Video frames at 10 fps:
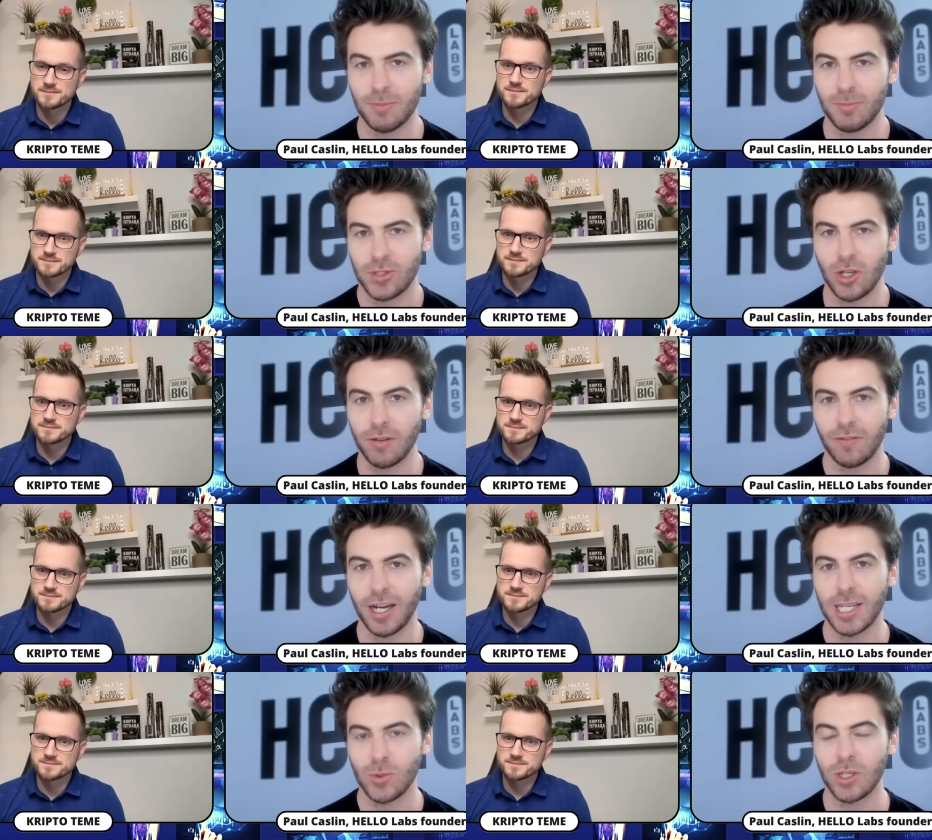
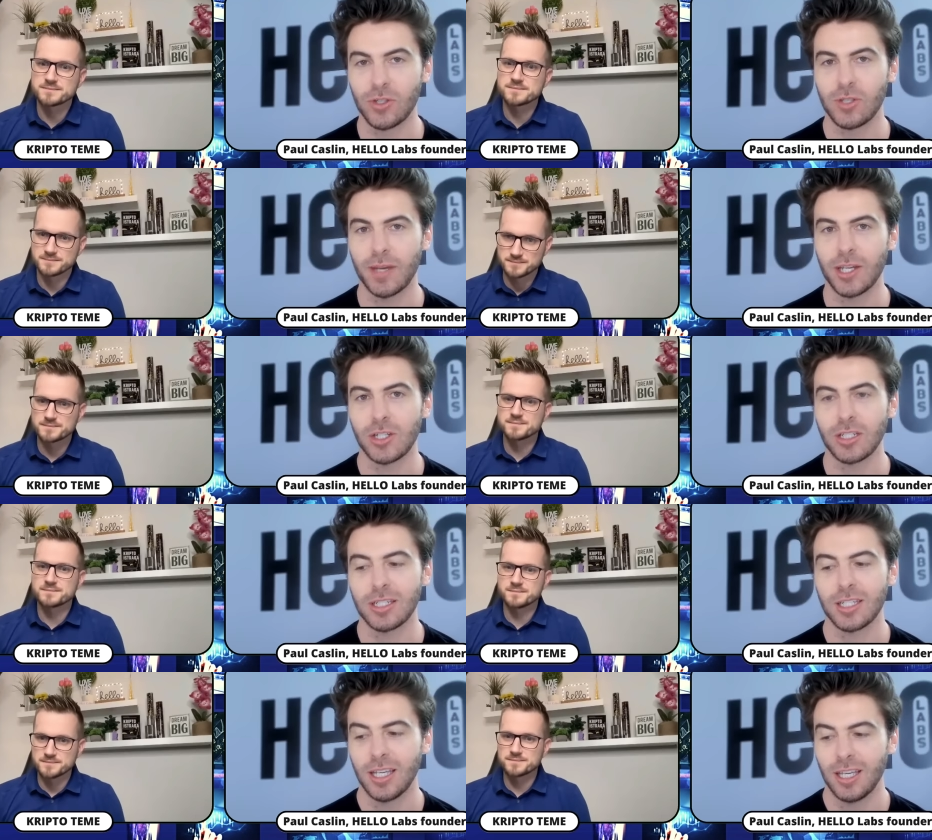Speaker 1: personifies what you've just mentioned.
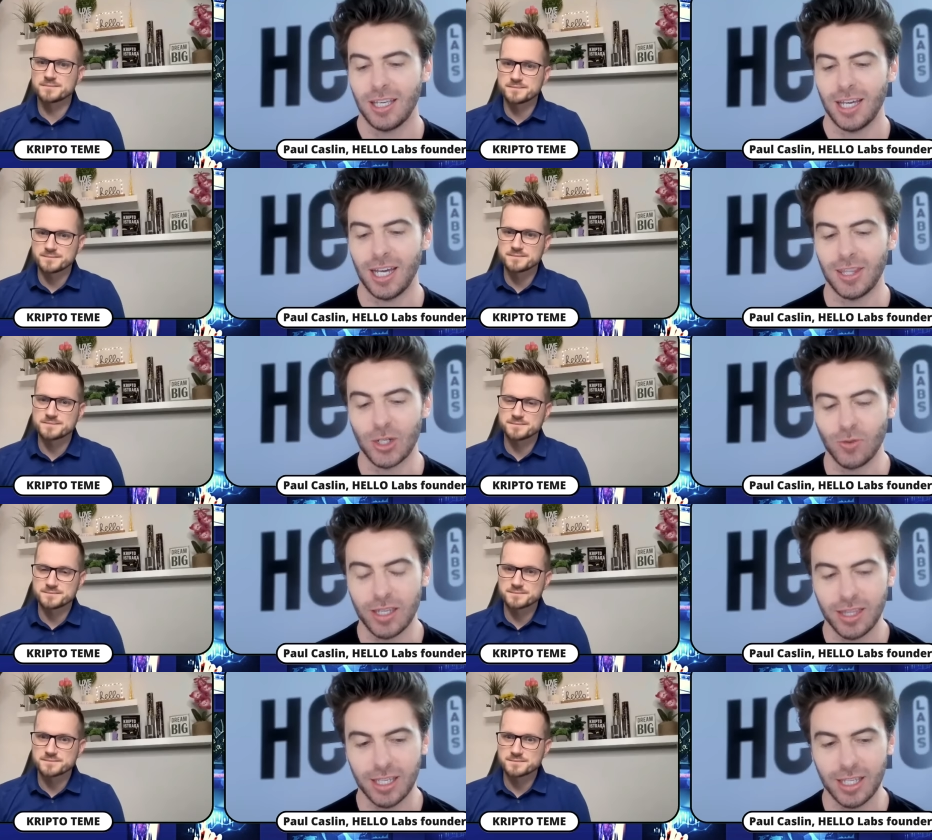And the great
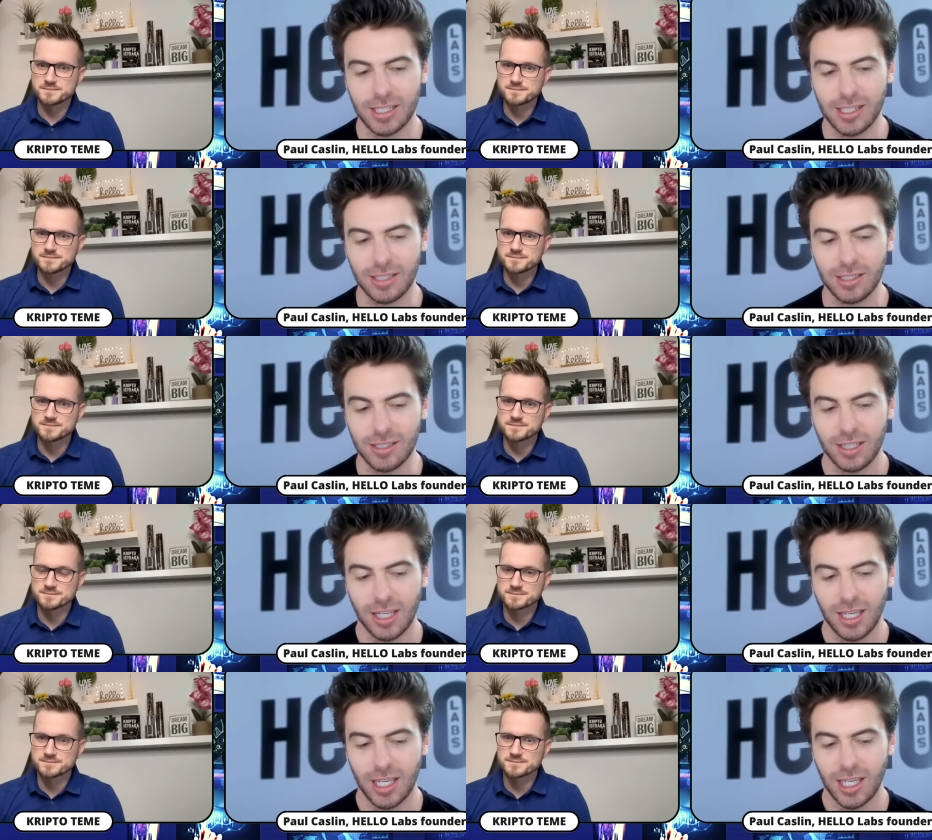thing is, is
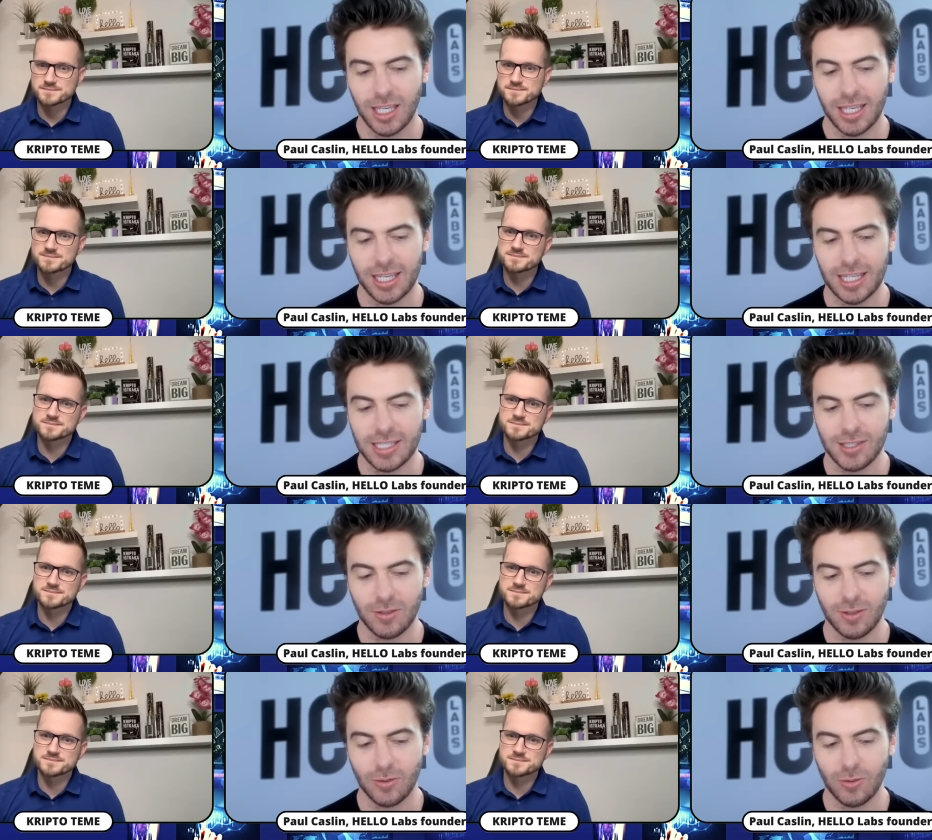
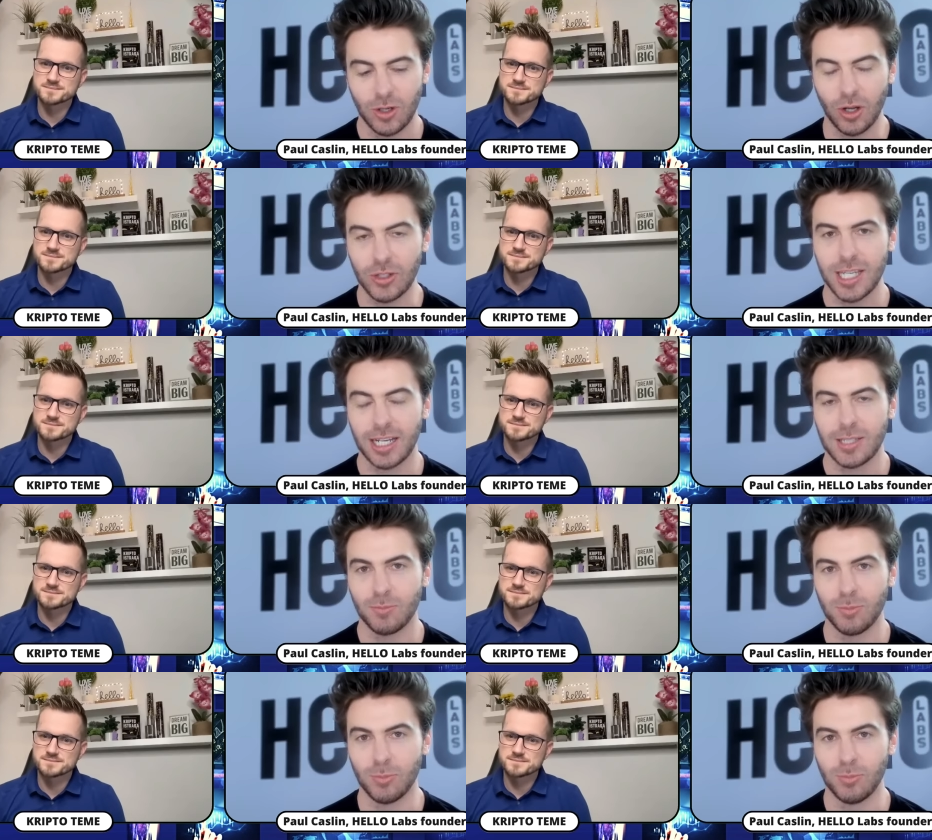his contacts
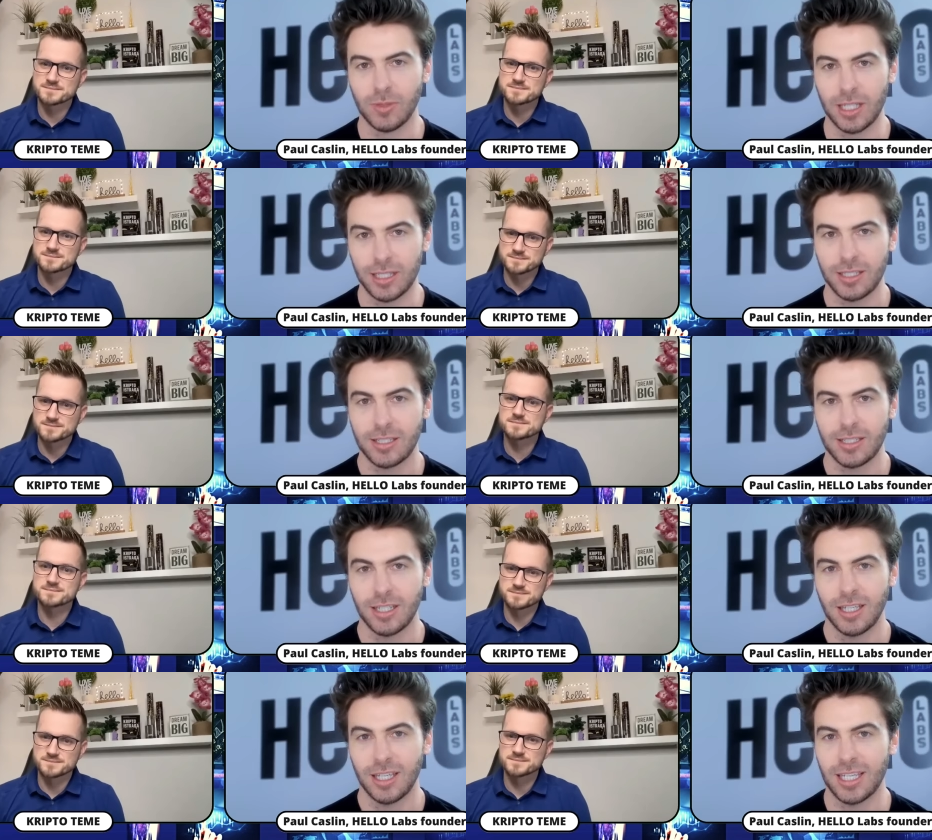list
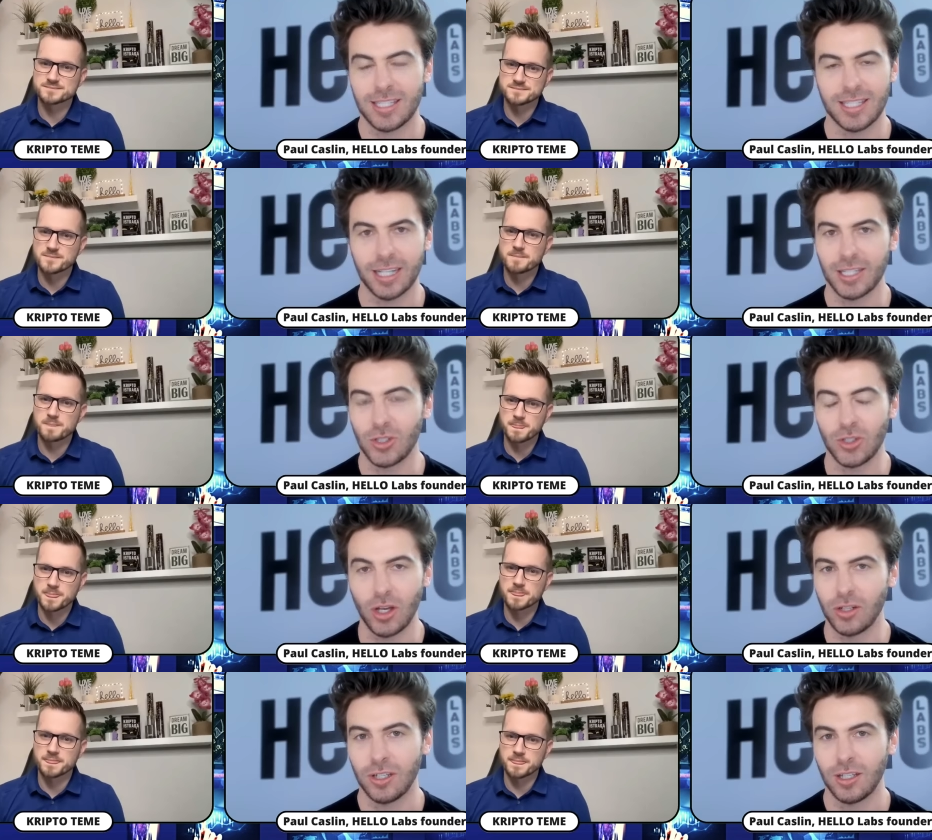is second to
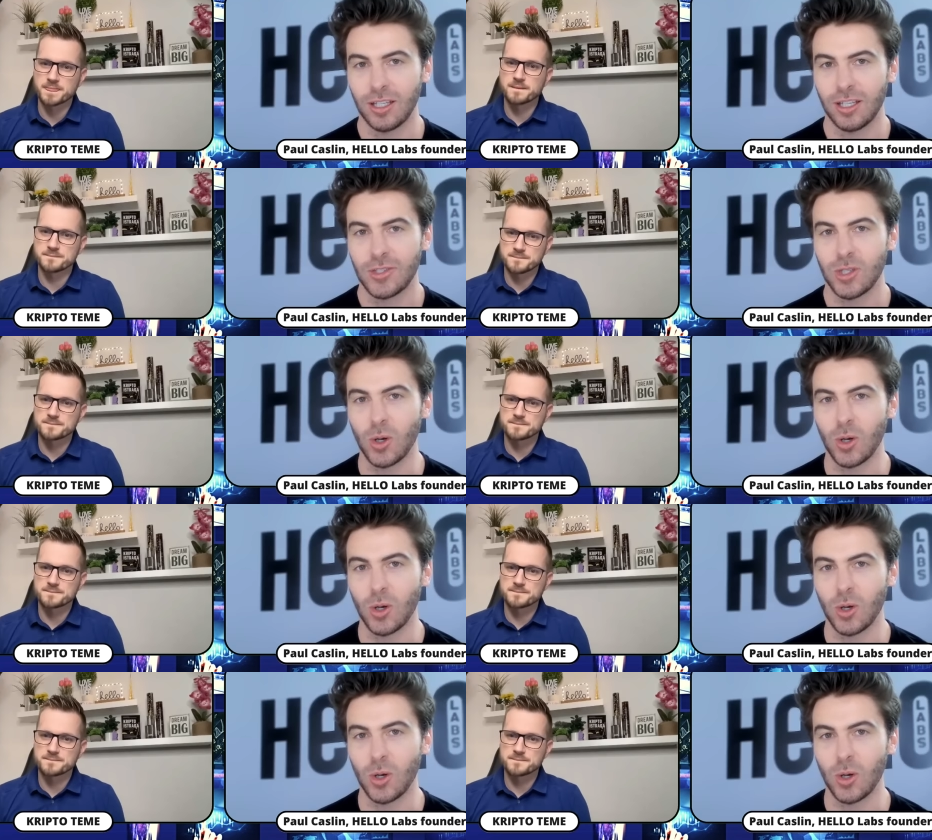none. So,